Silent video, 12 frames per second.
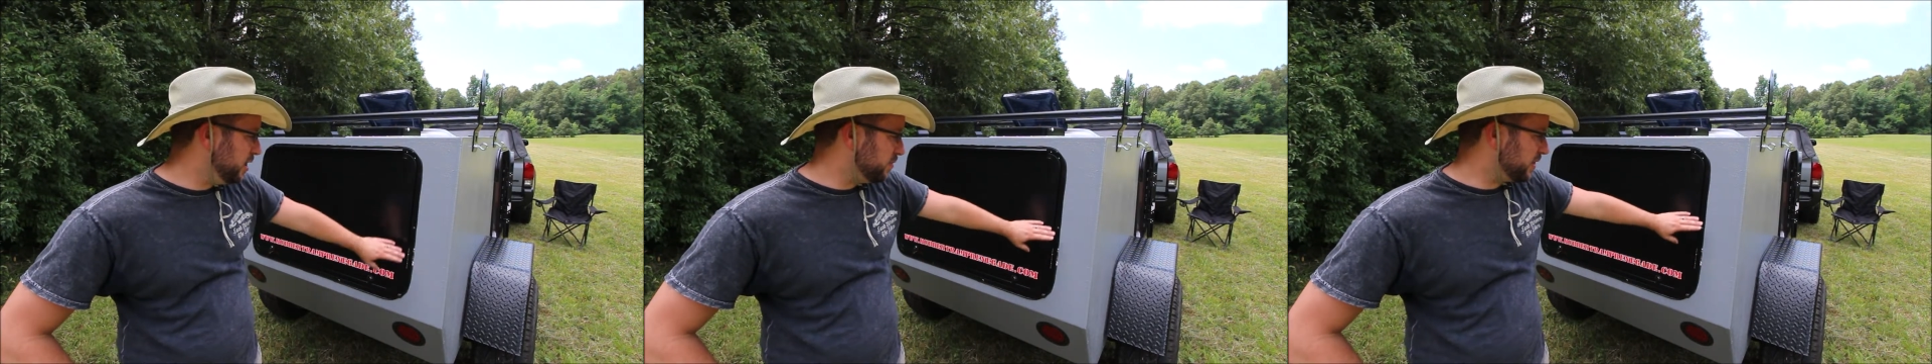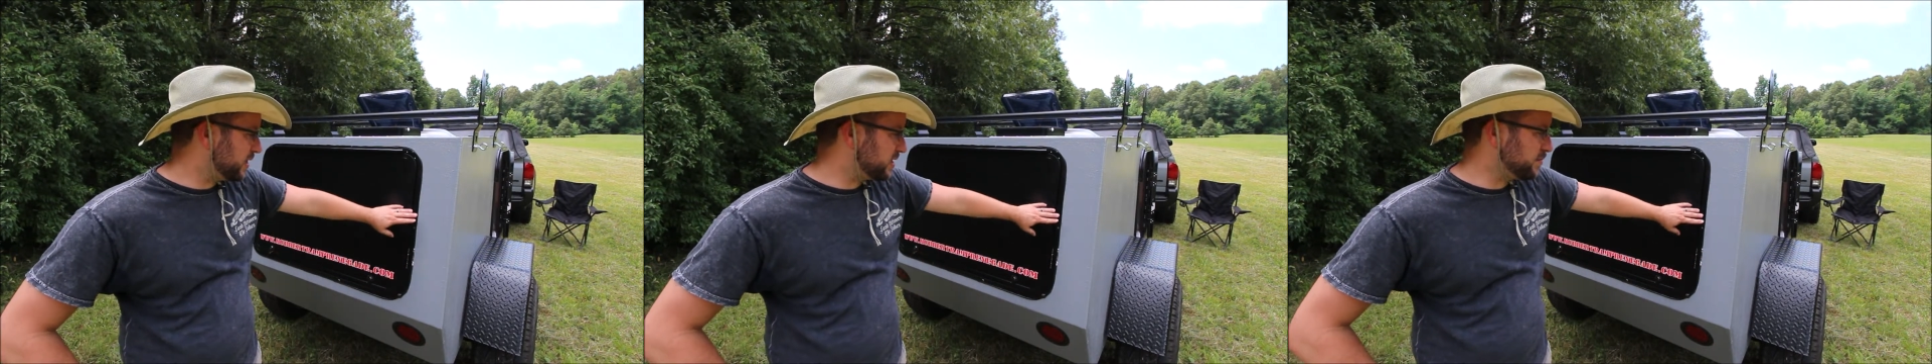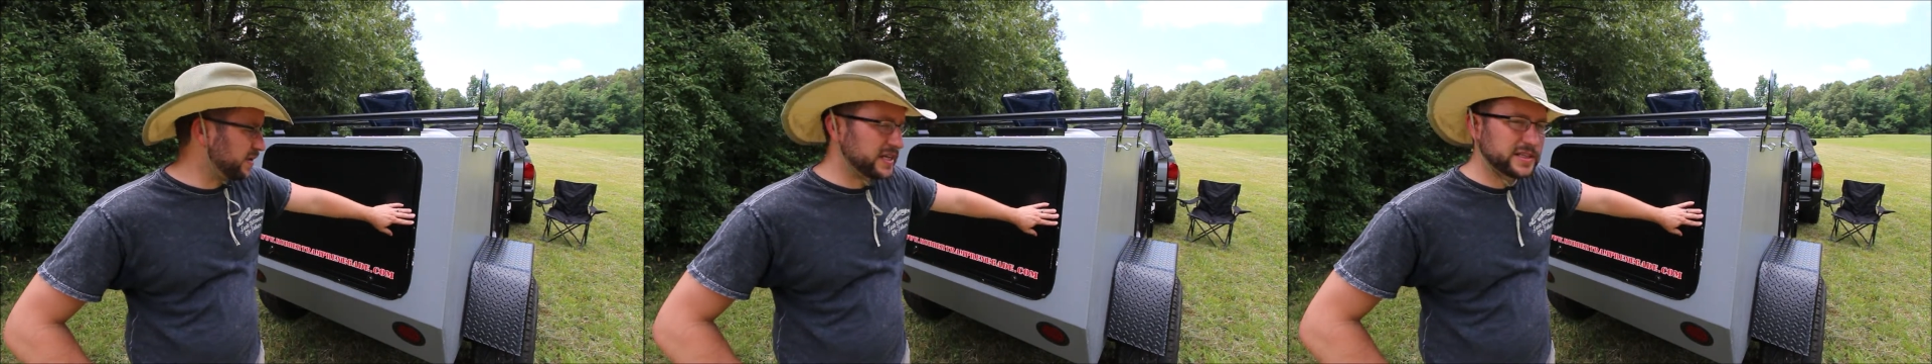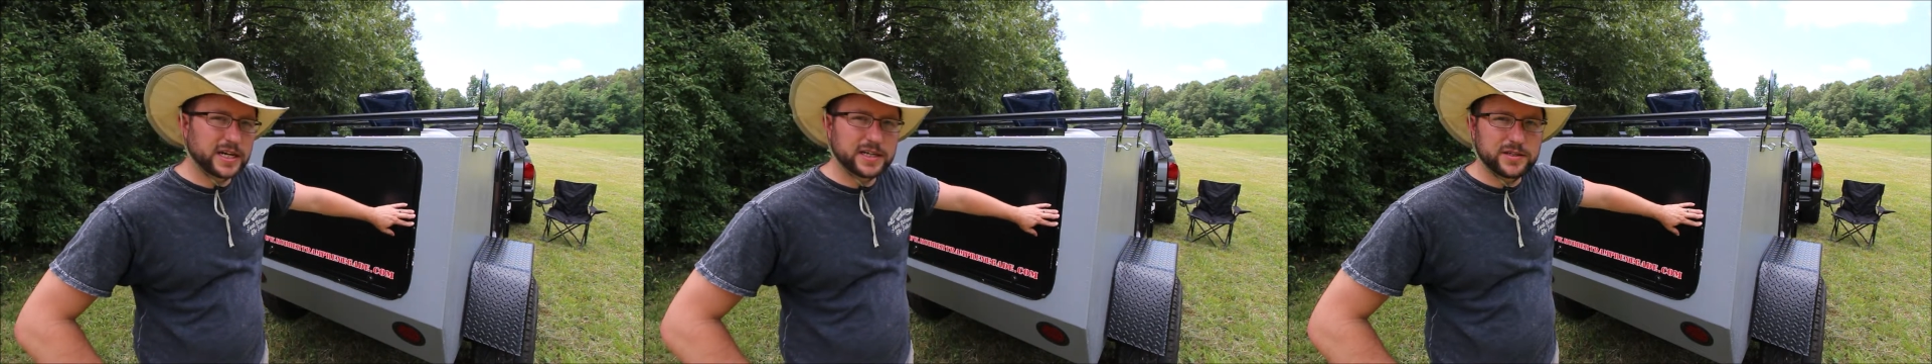because the
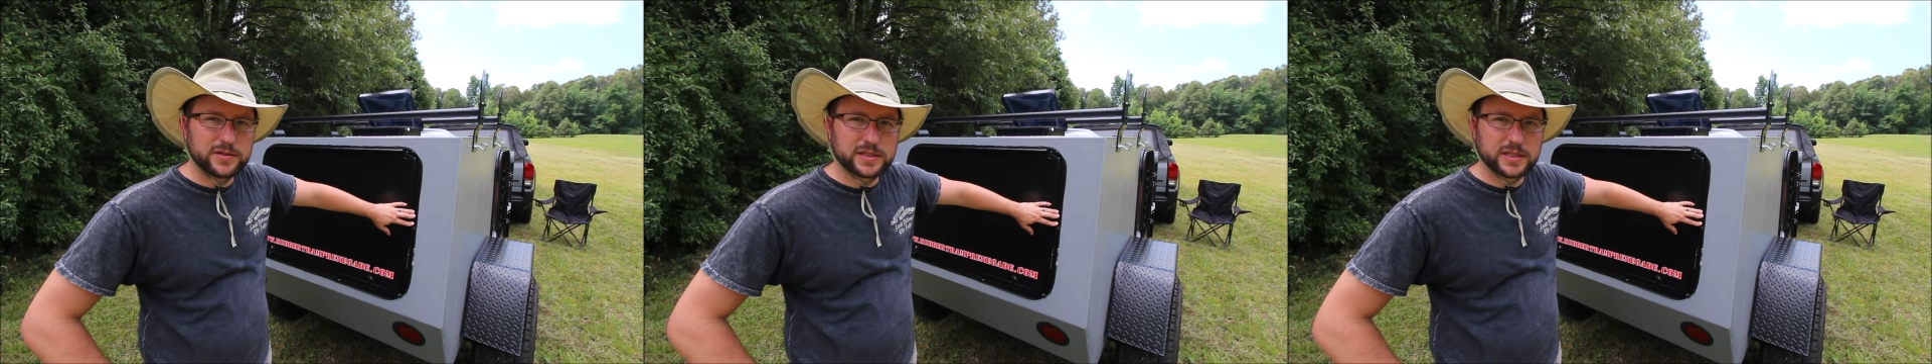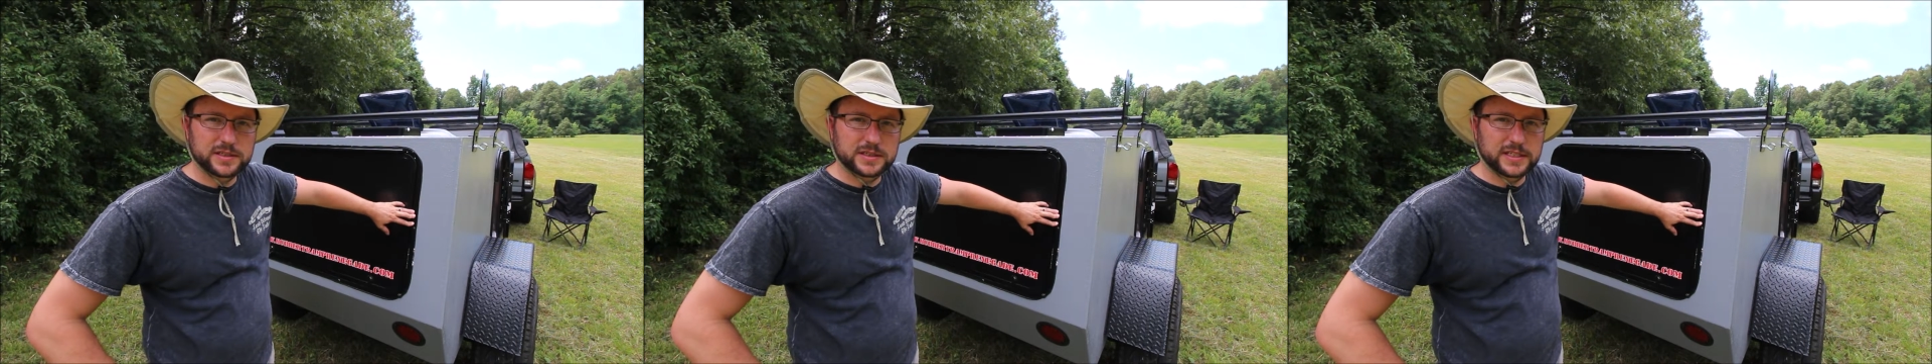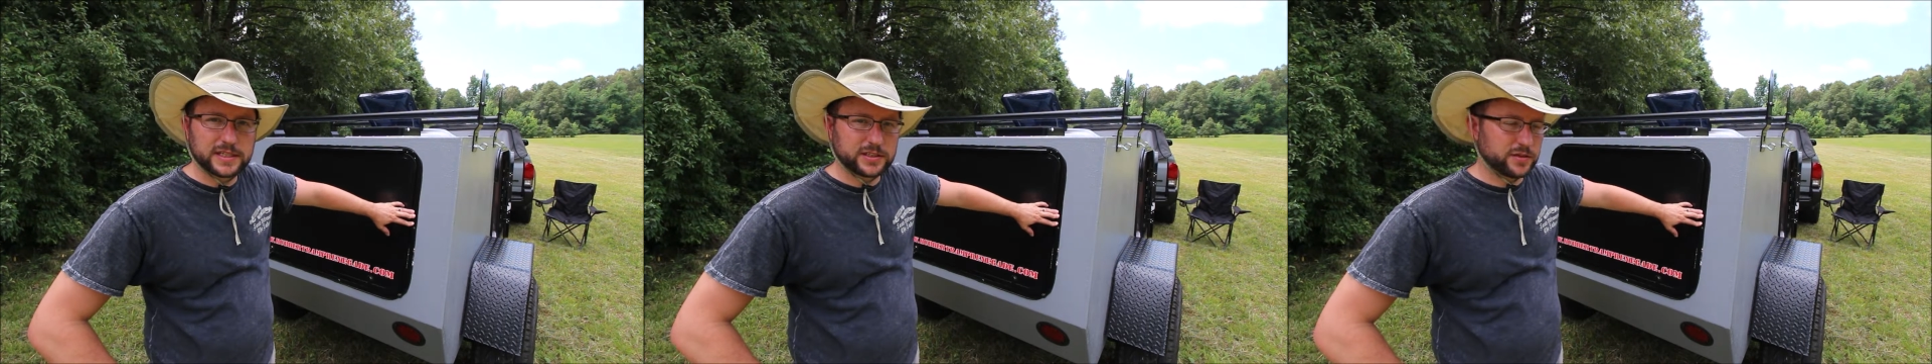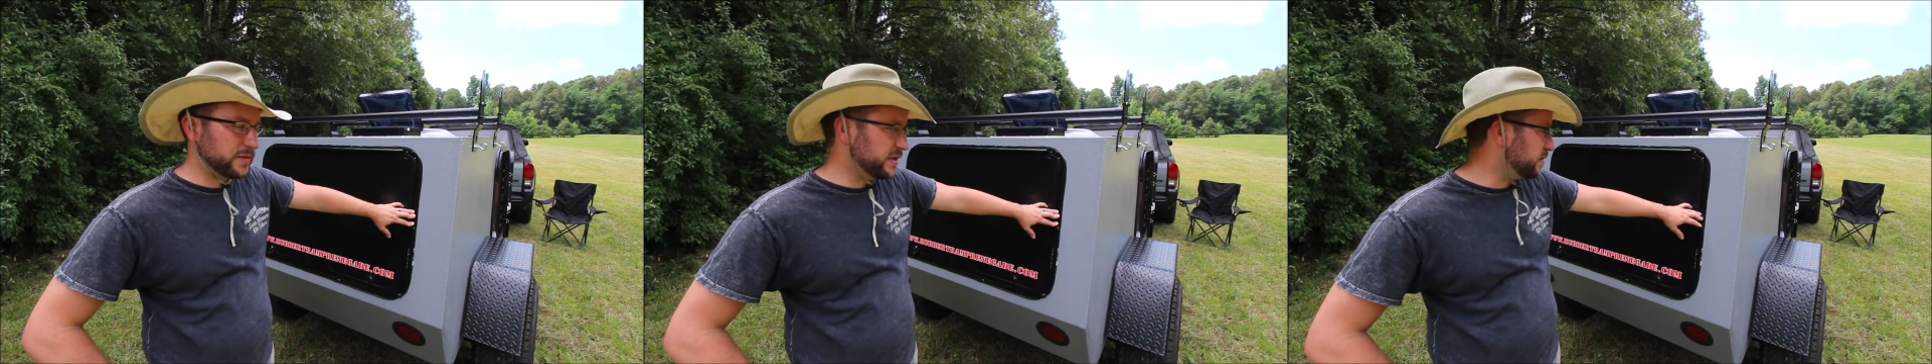paint that I used didn't stick
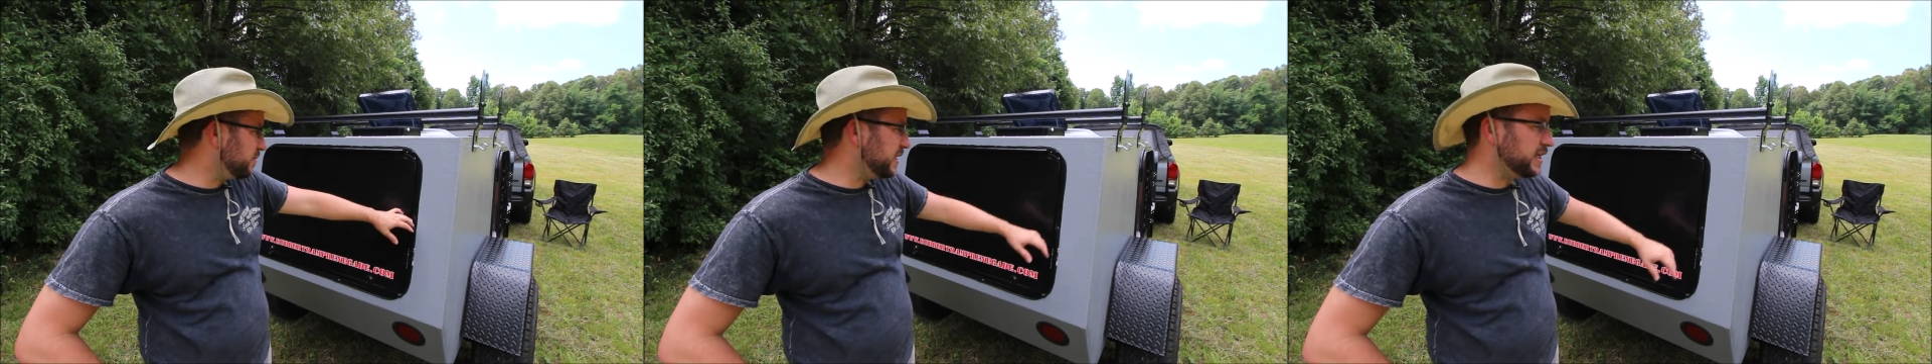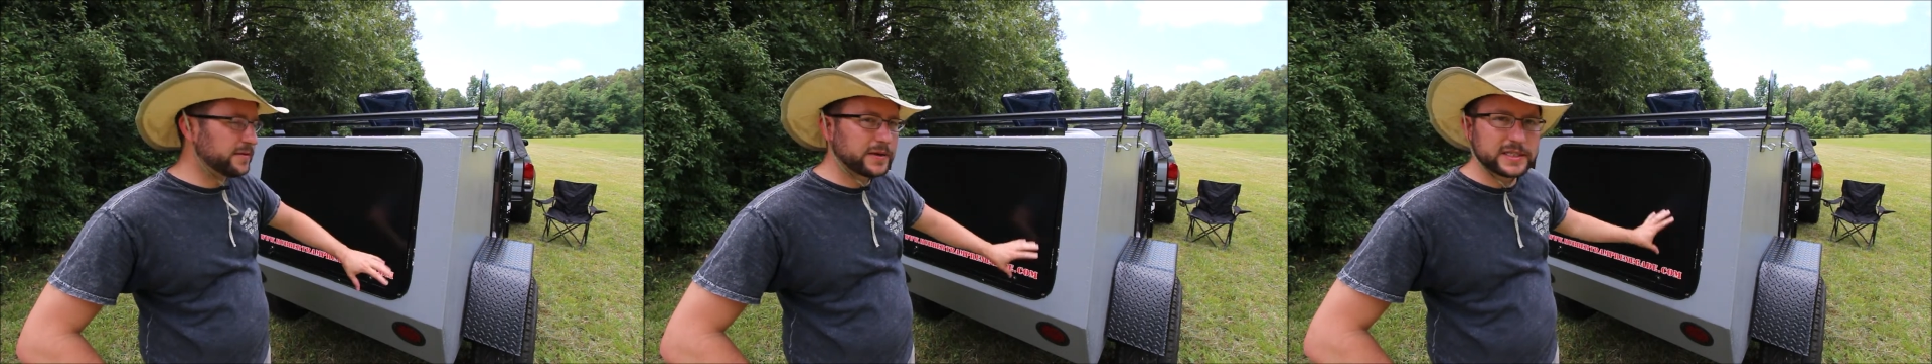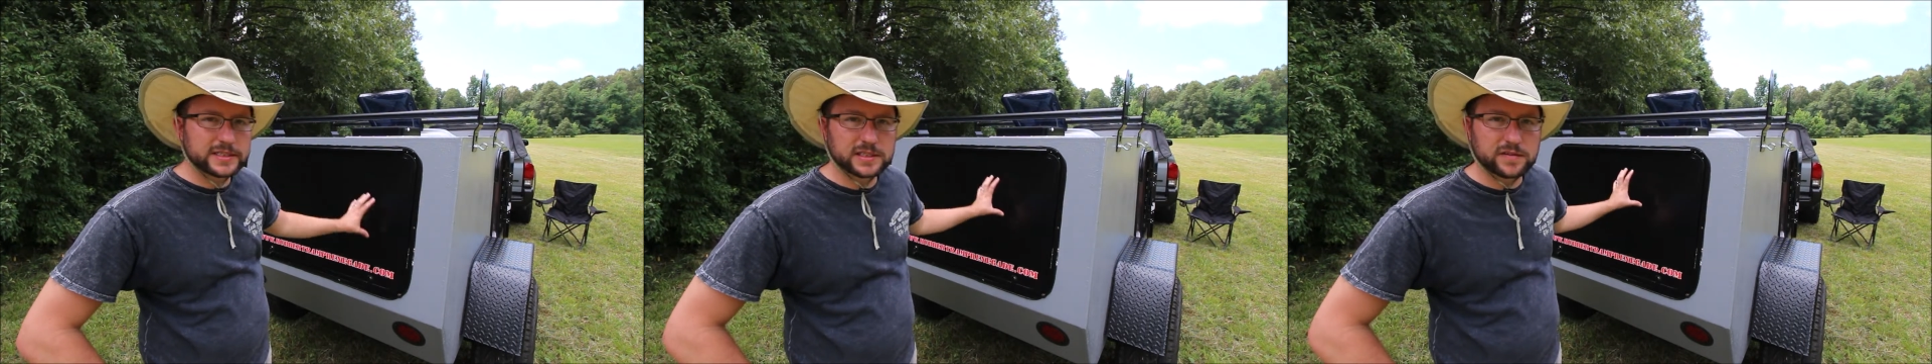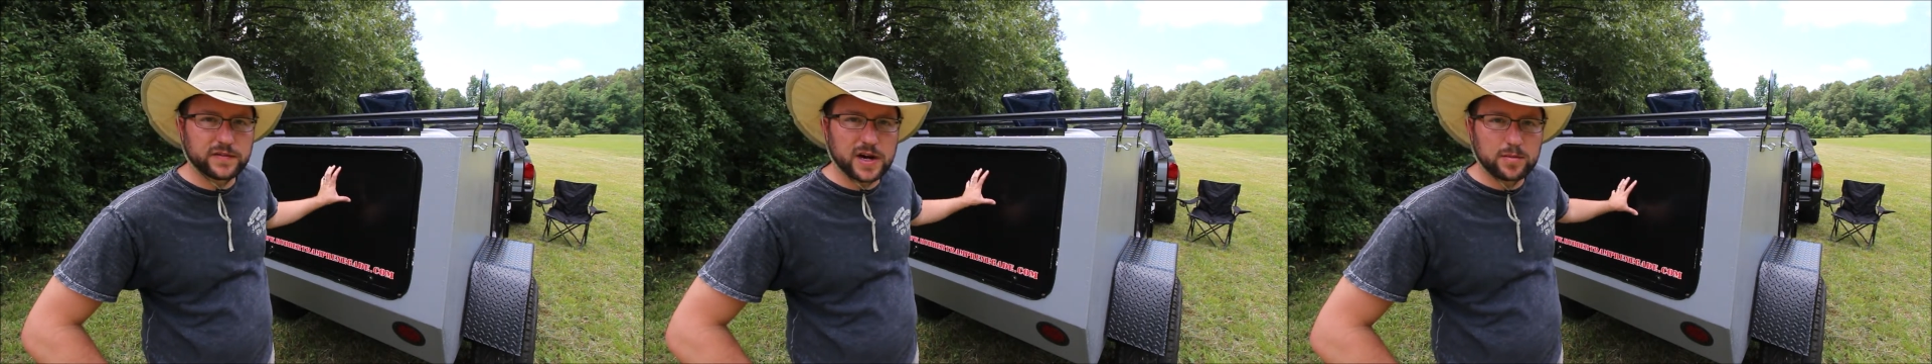too well. But anyways,
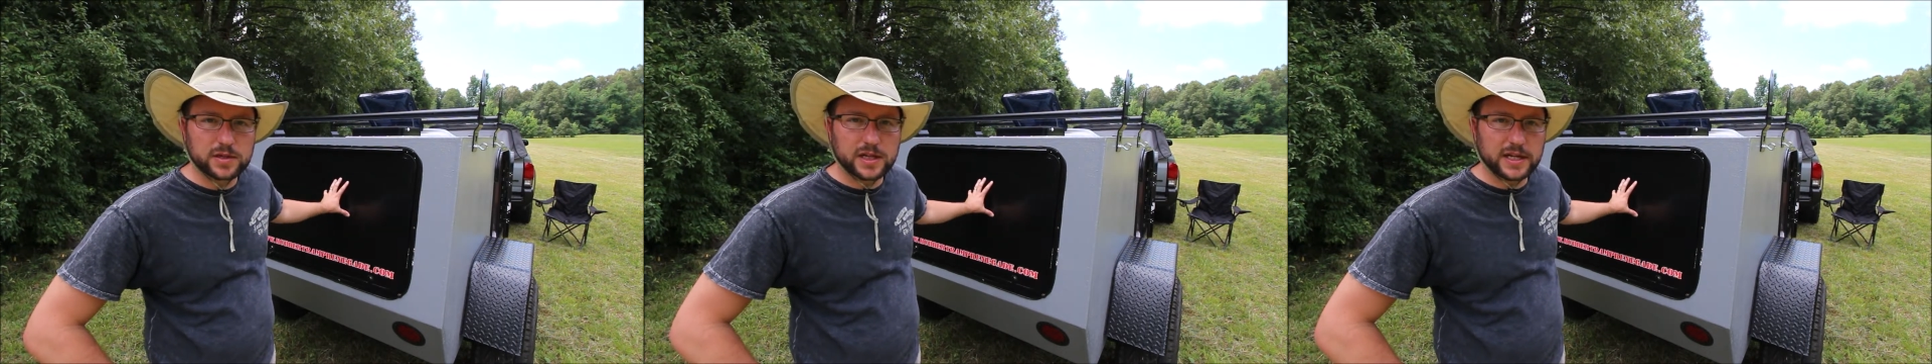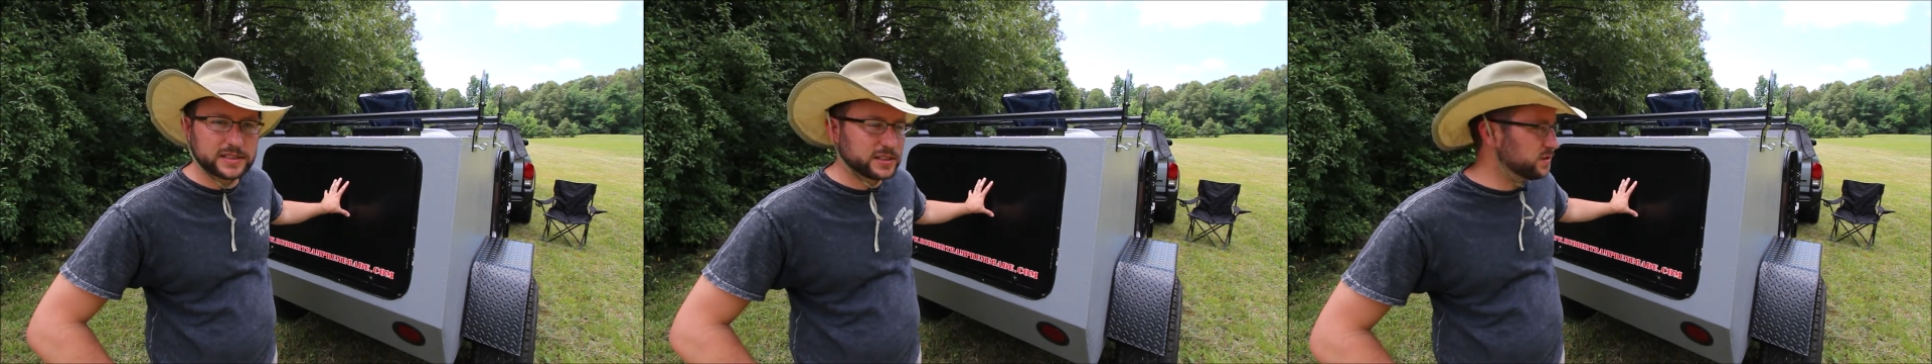it's a fiberglass